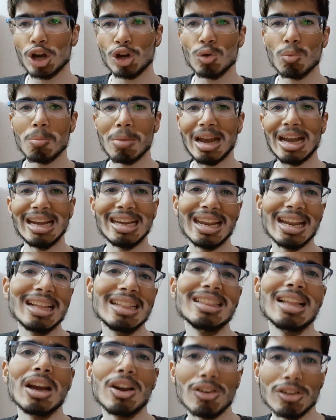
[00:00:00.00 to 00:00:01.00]
to
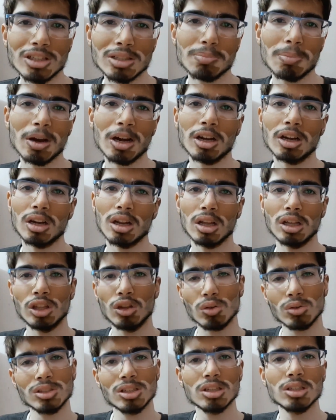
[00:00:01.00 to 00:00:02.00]
maintain that respect,
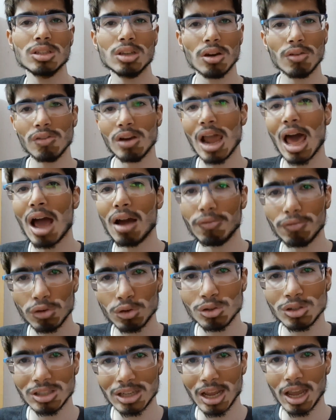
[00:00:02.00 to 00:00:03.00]
your sister will have to
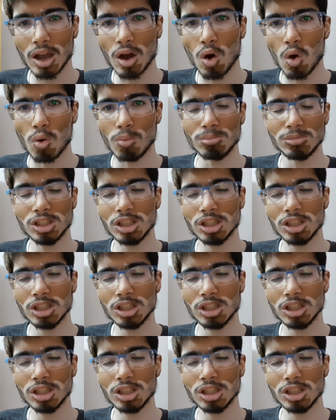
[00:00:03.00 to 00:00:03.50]
stay home.